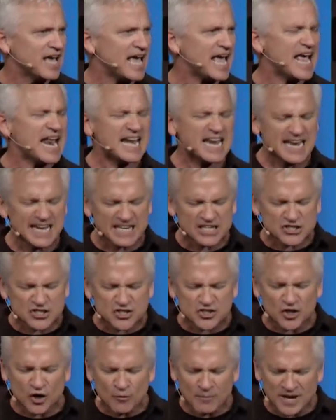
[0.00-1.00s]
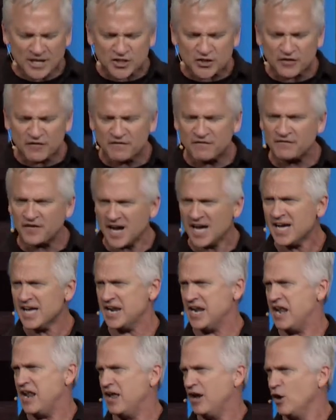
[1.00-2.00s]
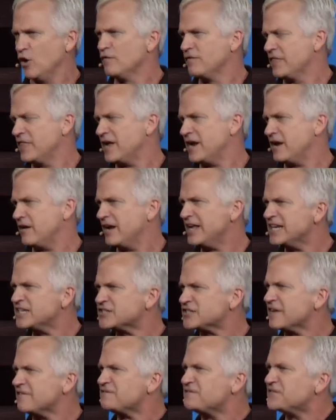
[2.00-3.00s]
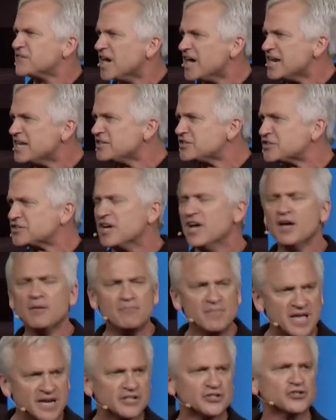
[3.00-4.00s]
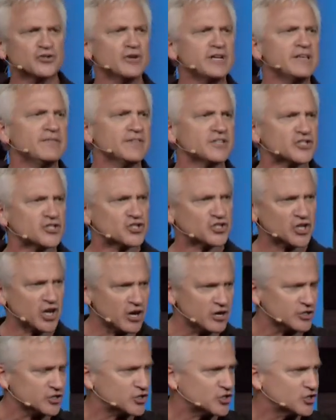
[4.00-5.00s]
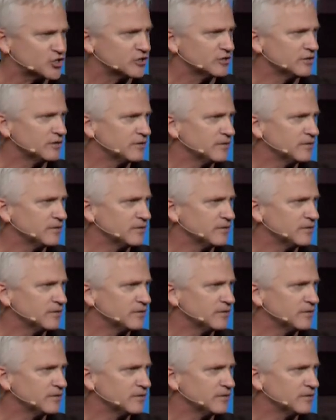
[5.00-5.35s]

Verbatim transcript: And it is so much fun over there. It is the funnest ministry in this church.